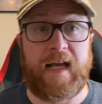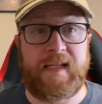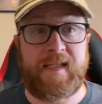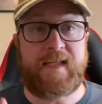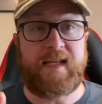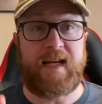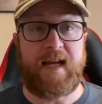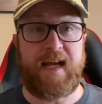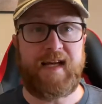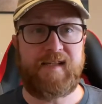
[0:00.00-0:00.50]
In
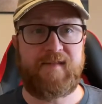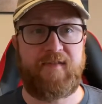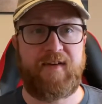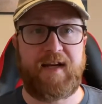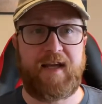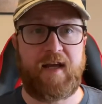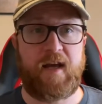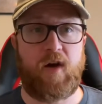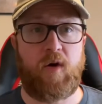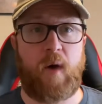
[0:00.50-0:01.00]
today's
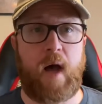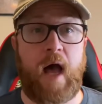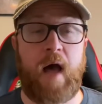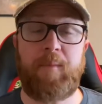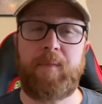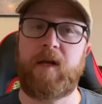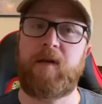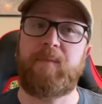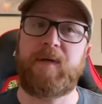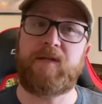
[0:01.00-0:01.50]
video,
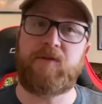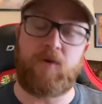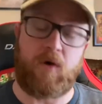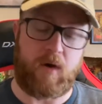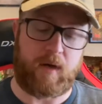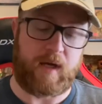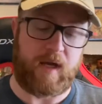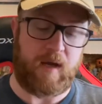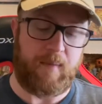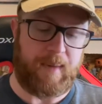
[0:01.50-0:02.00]
I'm going to be
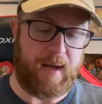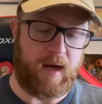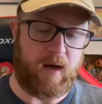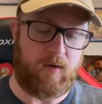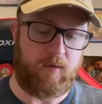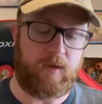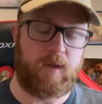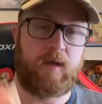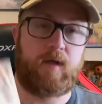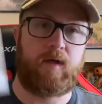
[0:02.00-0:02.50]
talking
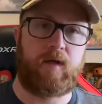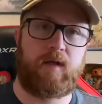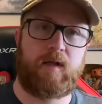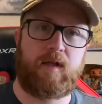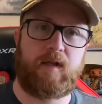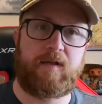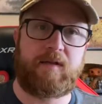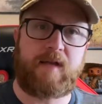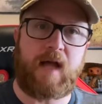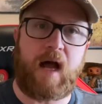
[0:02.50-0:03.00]
about
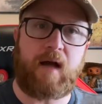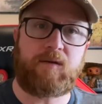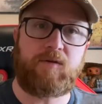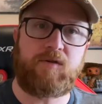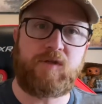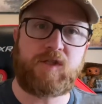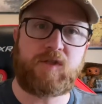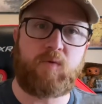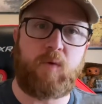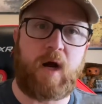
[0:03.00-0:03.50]

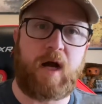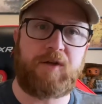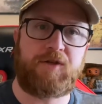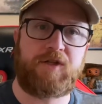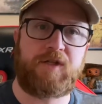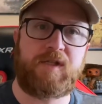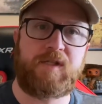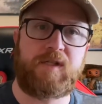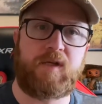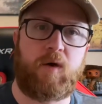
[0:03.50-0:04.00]
Dr.
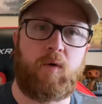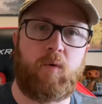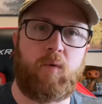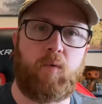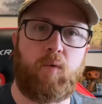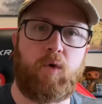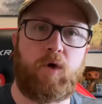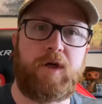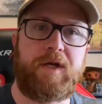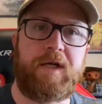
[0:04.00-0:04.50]
Squatch's
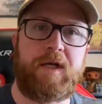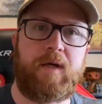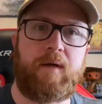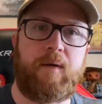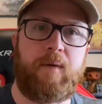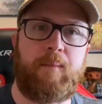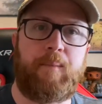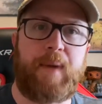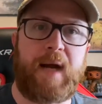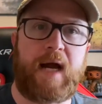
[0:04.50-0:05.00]
Wood
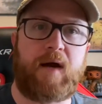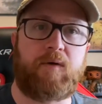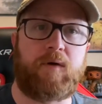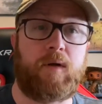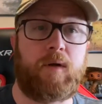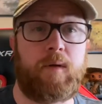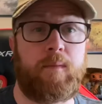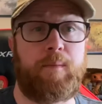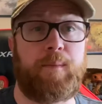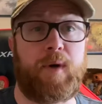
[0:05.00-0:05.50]

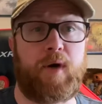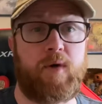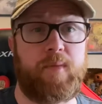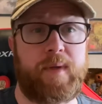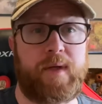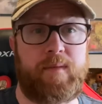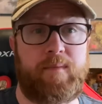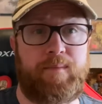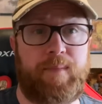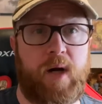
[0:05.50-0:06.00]
Barrel
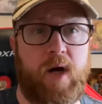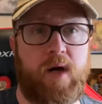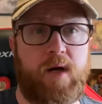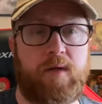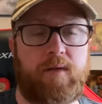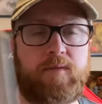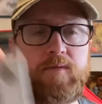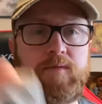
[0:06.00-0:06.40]
Bourbon Bar.